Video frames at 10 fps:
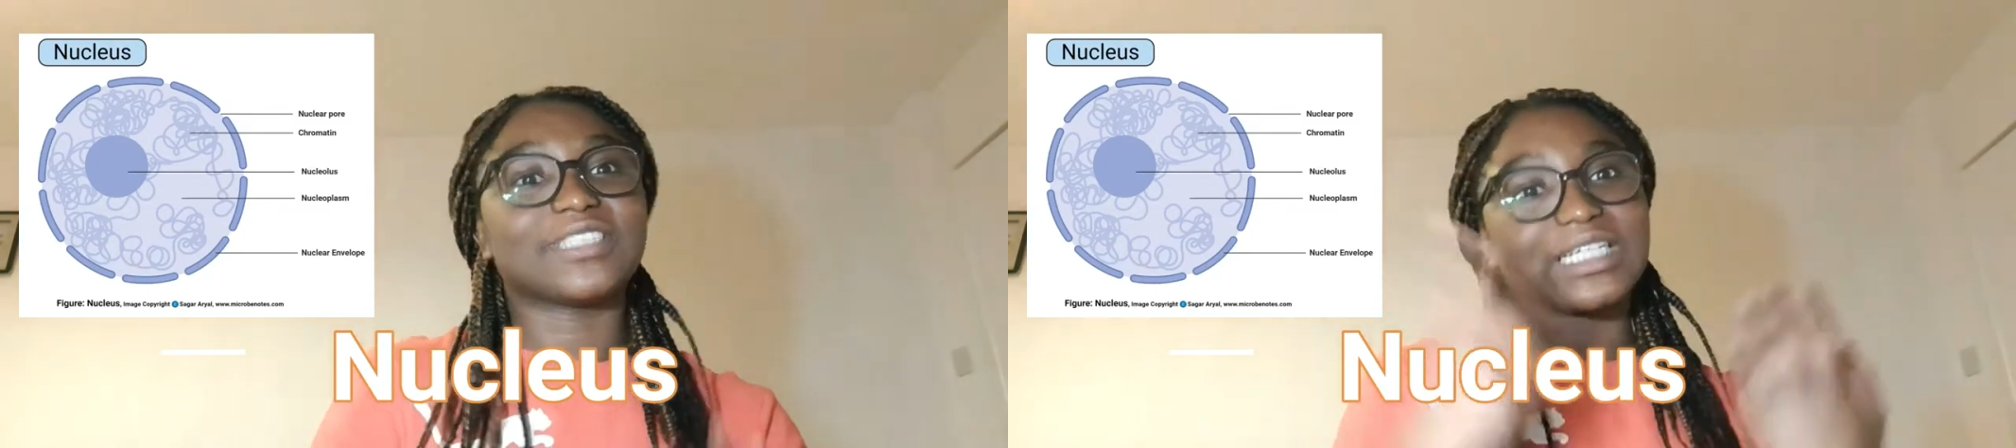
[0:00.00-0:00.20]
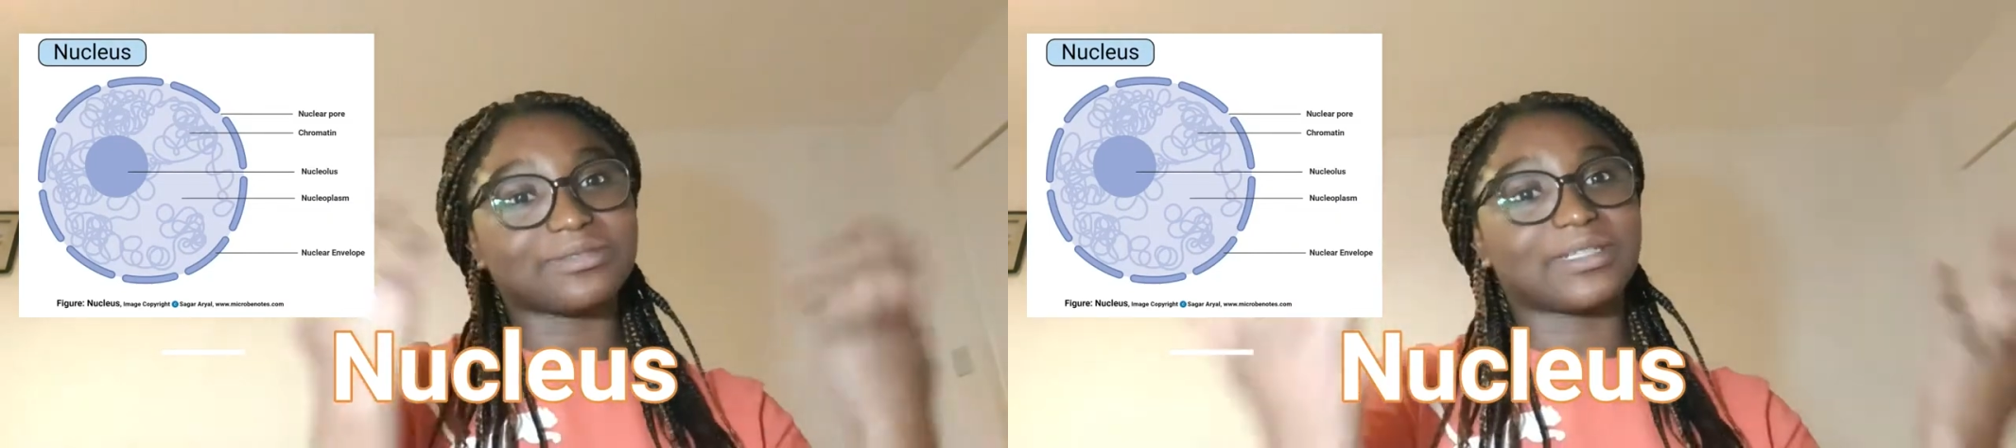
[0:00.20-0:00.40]

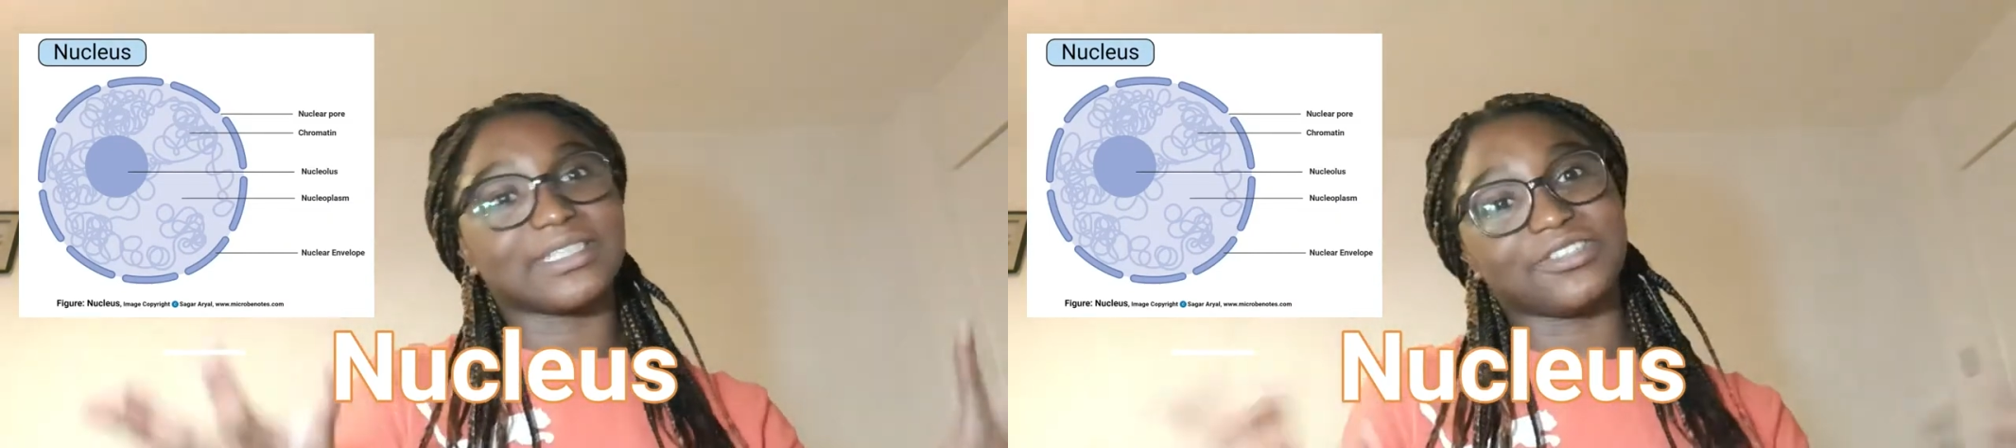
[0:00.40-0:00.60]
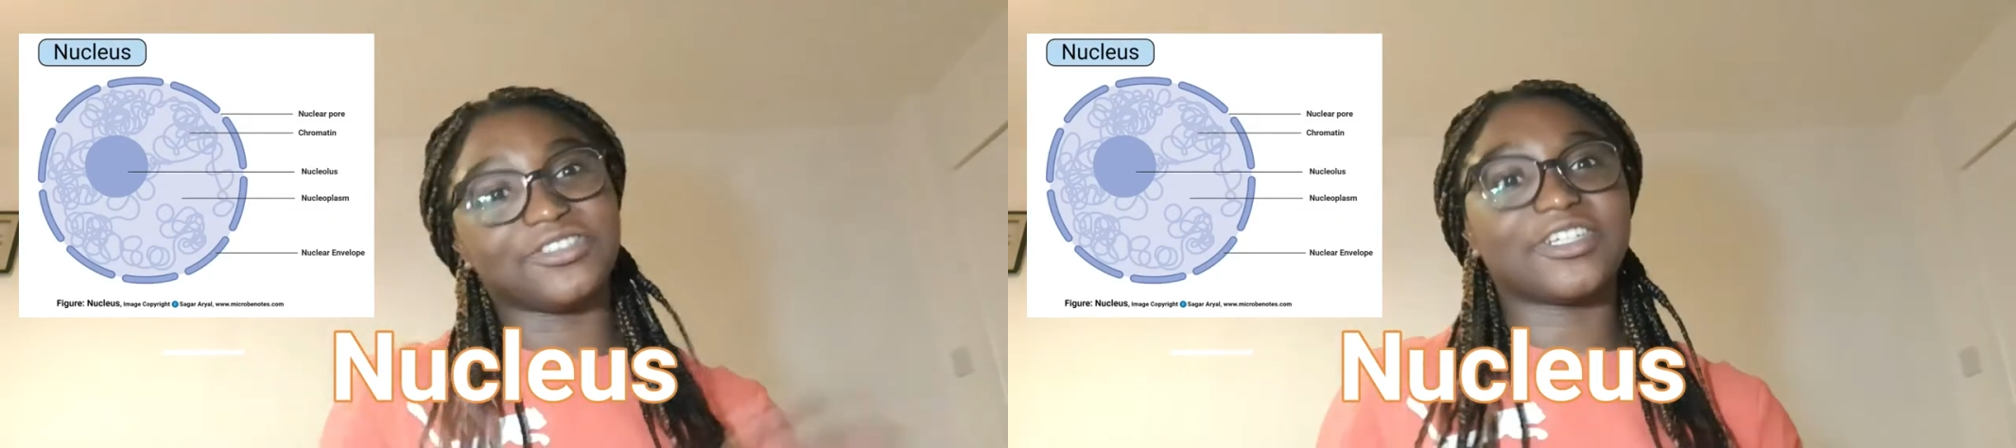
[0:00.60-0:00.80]
That's why they're
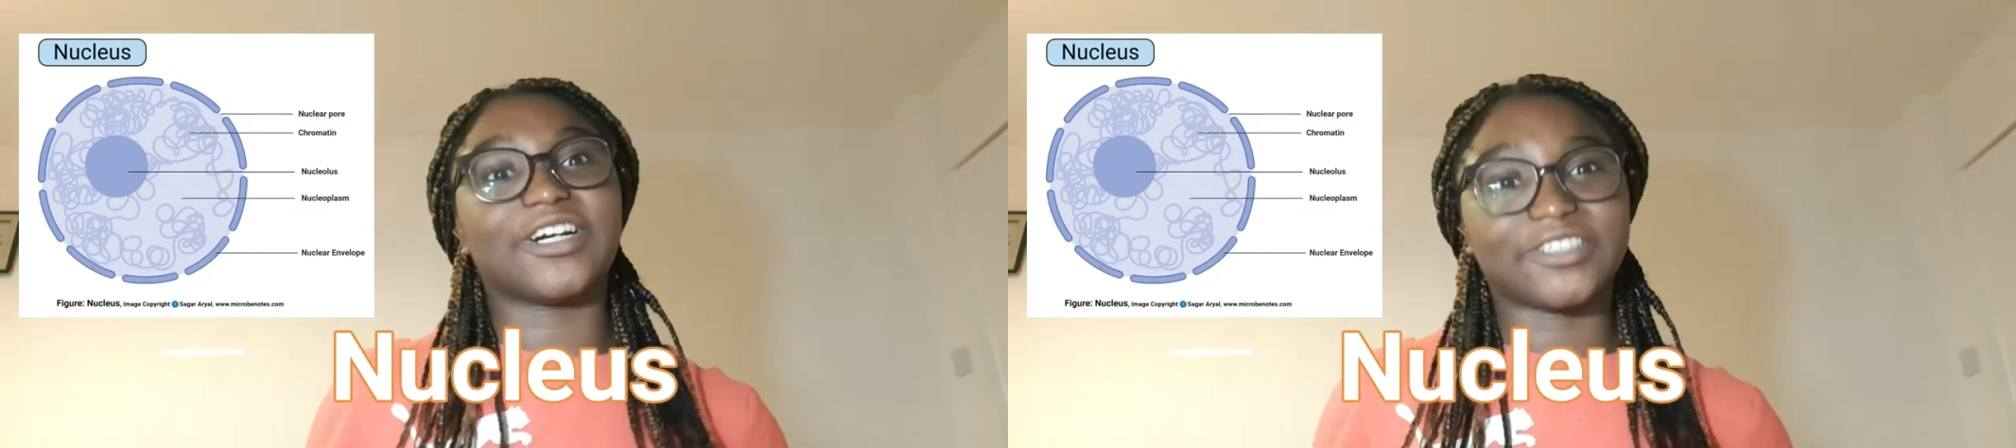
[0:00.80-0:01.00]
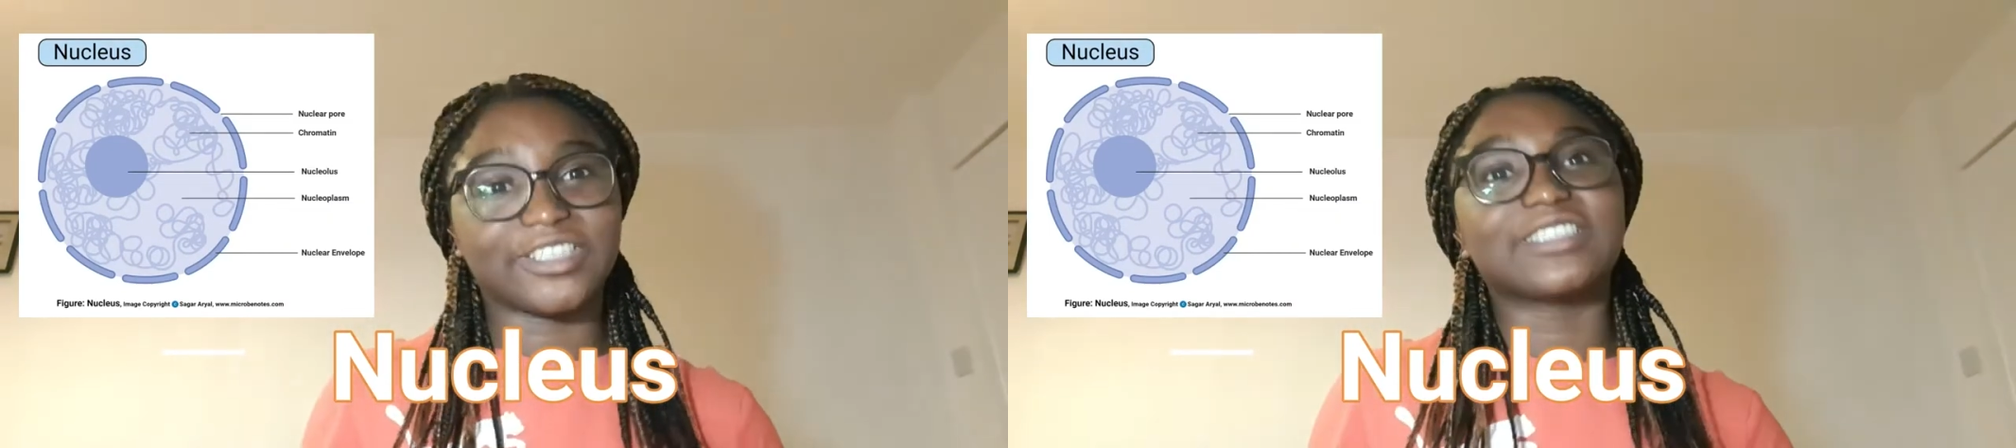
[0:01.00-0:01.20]

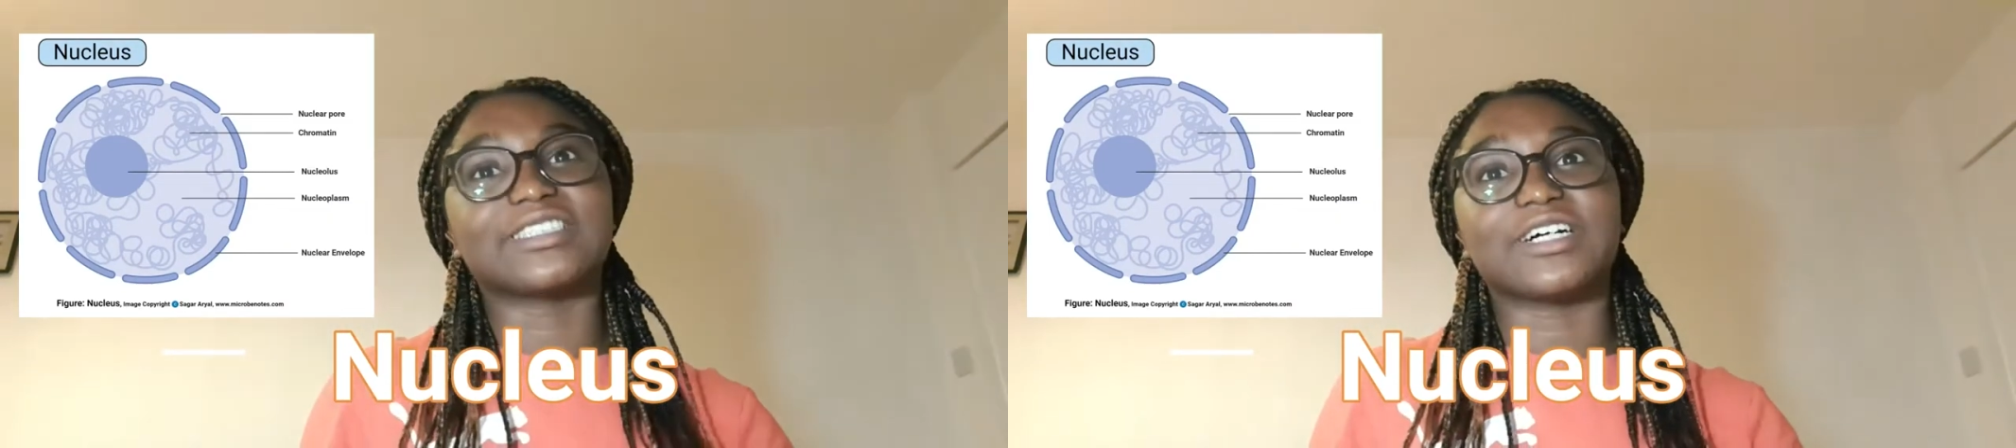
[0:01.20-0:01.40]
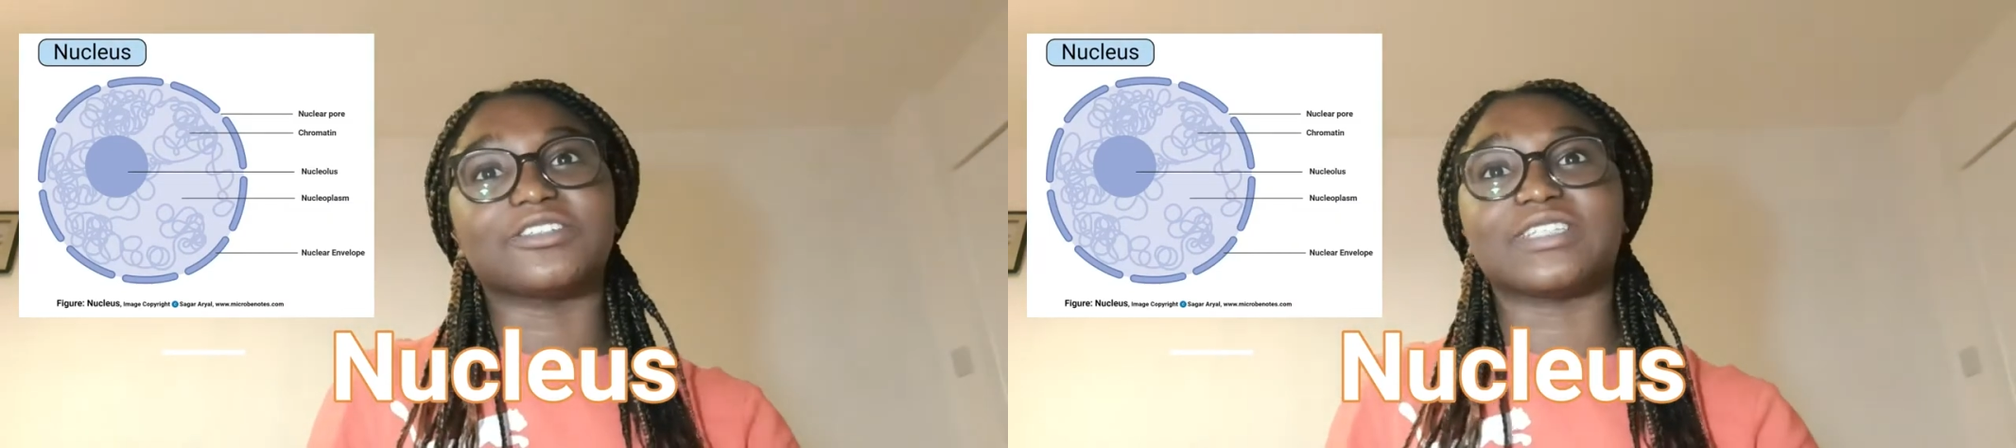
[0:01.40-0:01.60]
eukaryotic
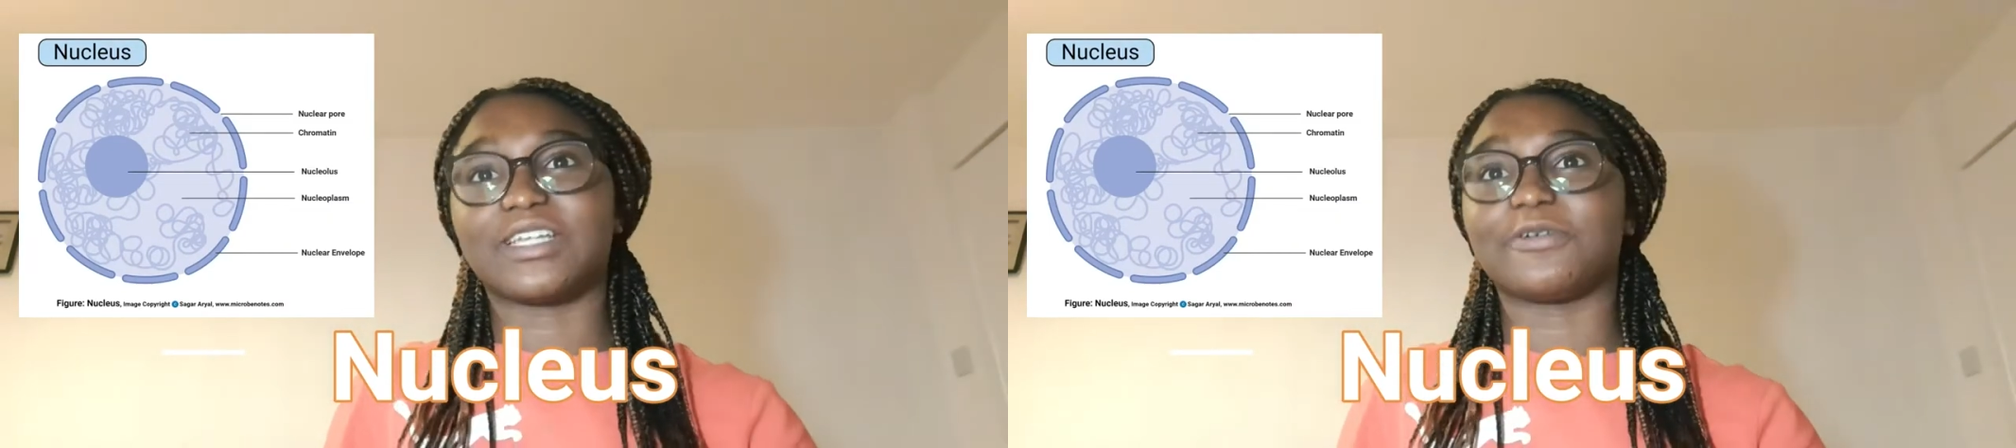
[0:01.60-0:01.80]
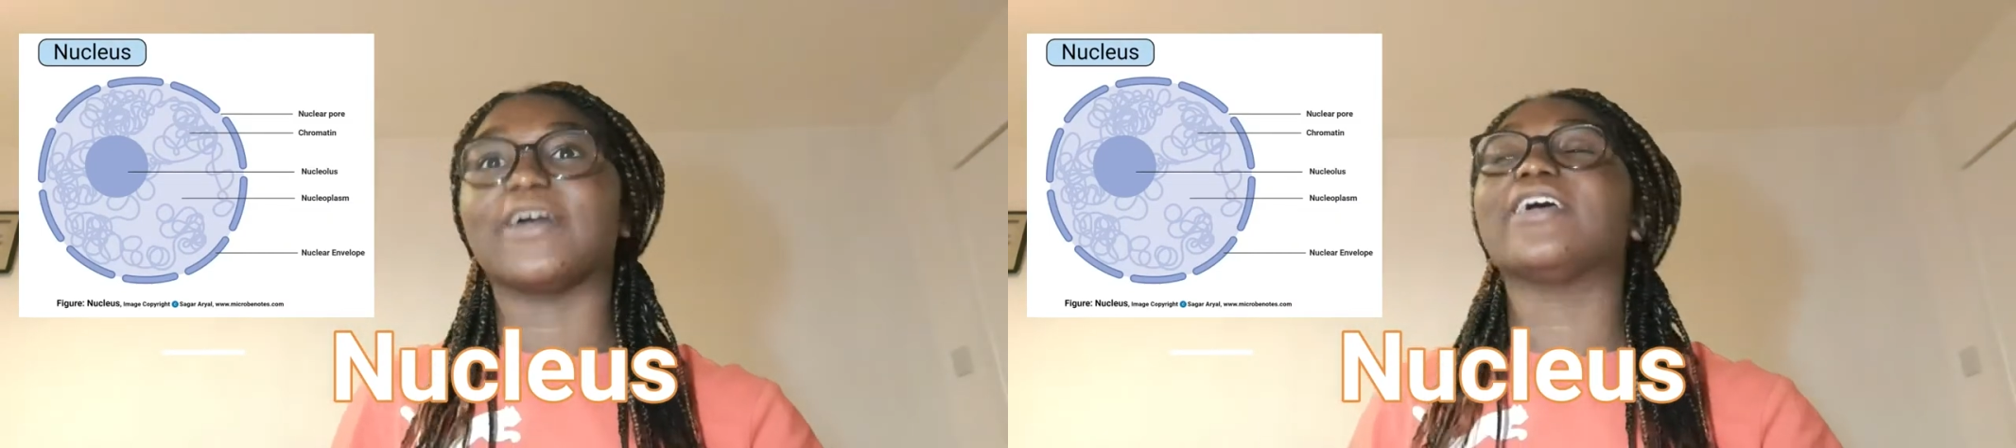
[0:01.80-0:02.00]
cells
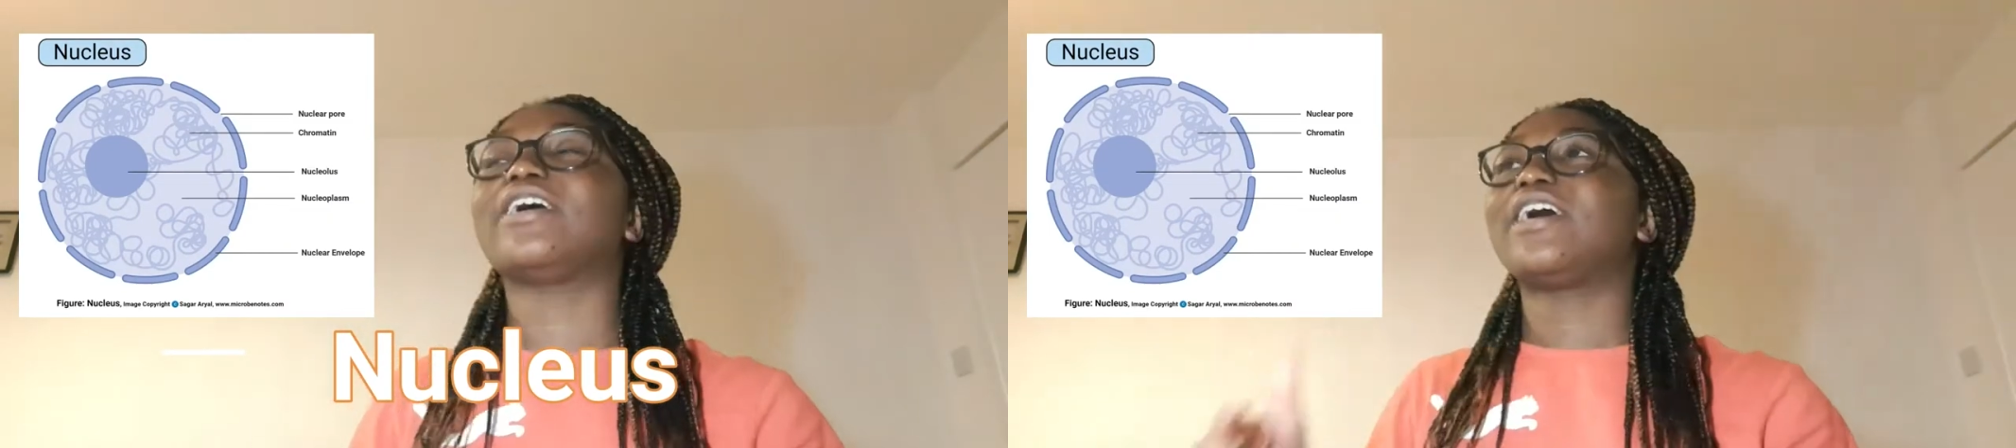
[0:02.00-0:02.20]
anyway.